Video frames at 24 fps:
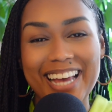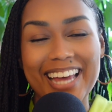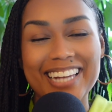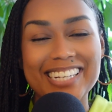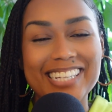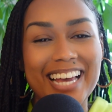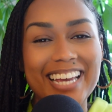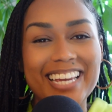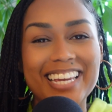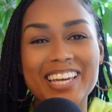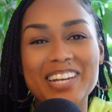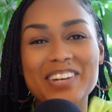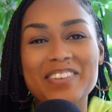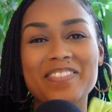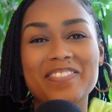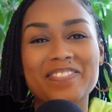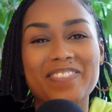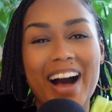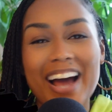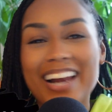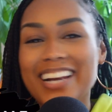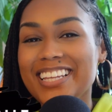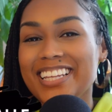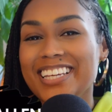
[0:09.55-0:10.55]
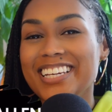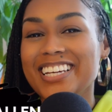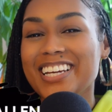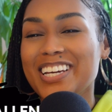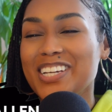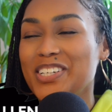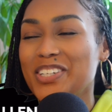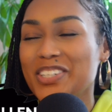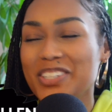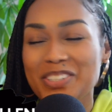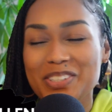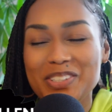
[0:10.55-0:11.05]
and I can finally
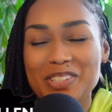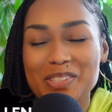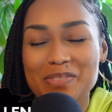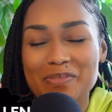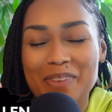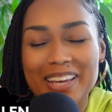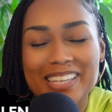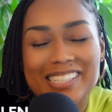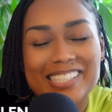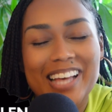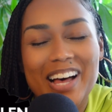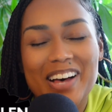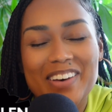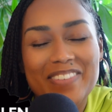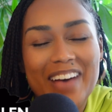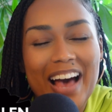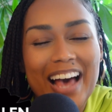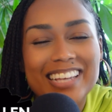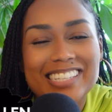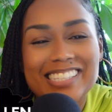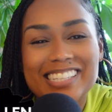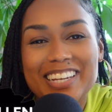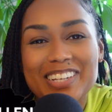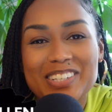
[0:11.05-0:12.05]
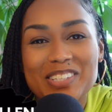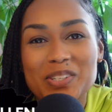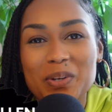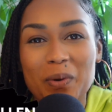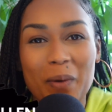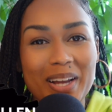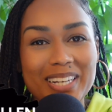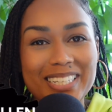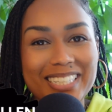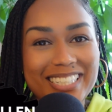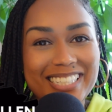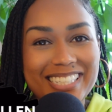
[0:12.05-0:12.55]
introduce myself as a
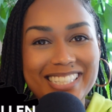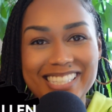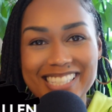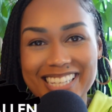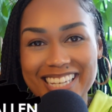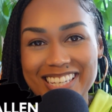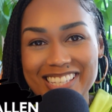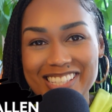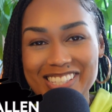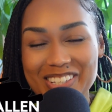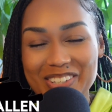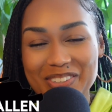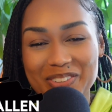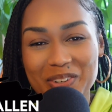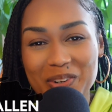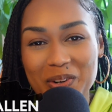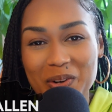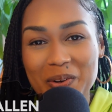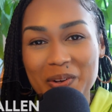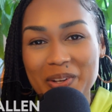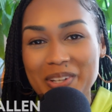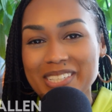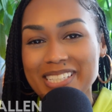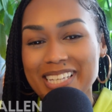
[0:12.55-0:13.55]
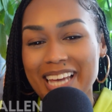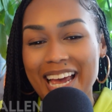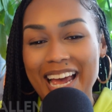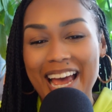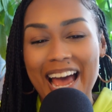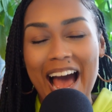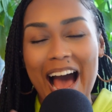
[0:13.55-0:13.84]
26-year-old.